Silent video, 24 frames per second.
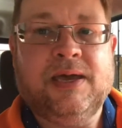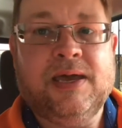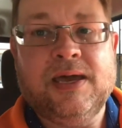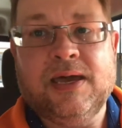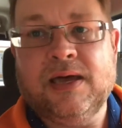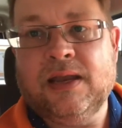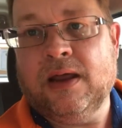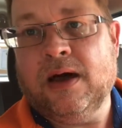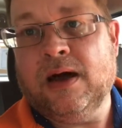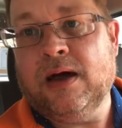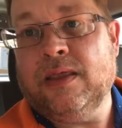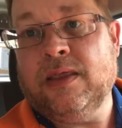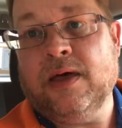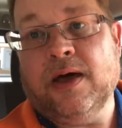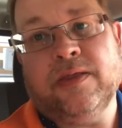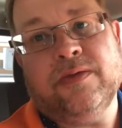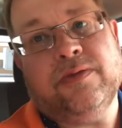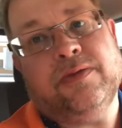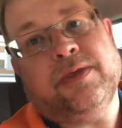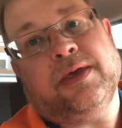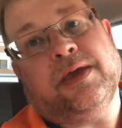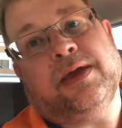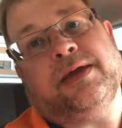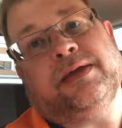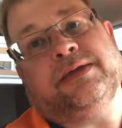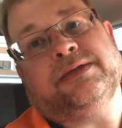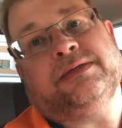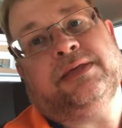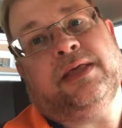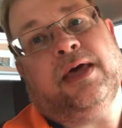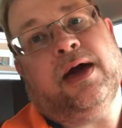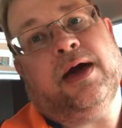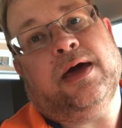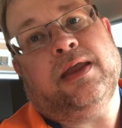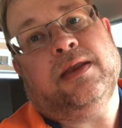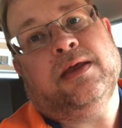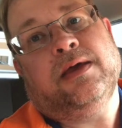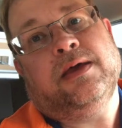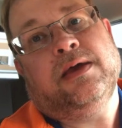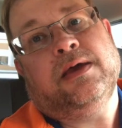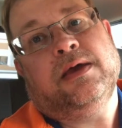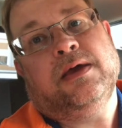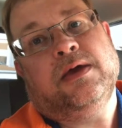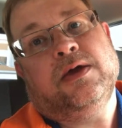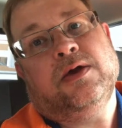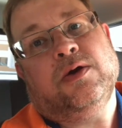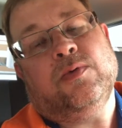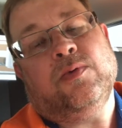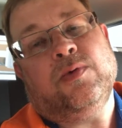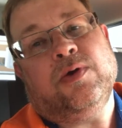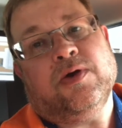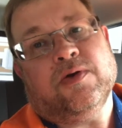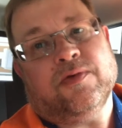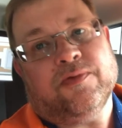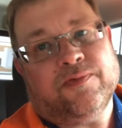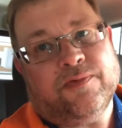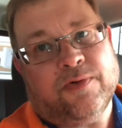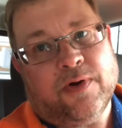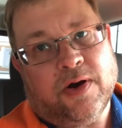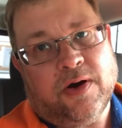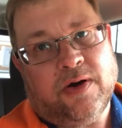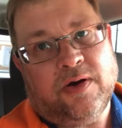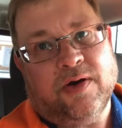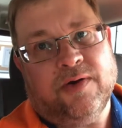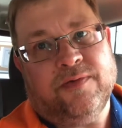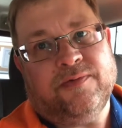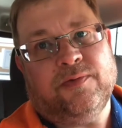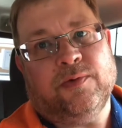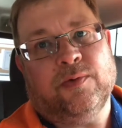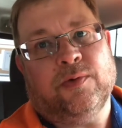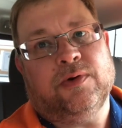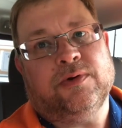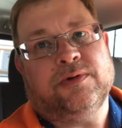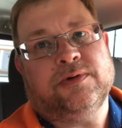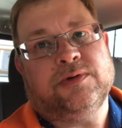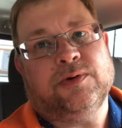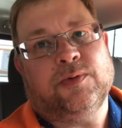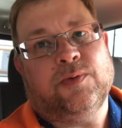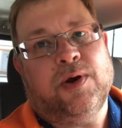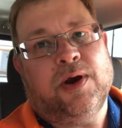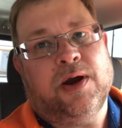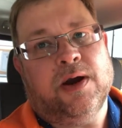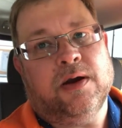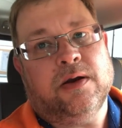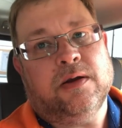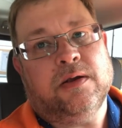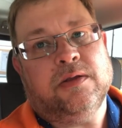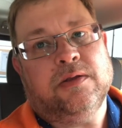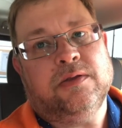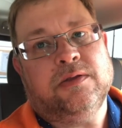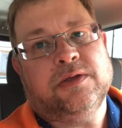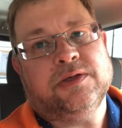And uh, the other thing is that we are far enough north to where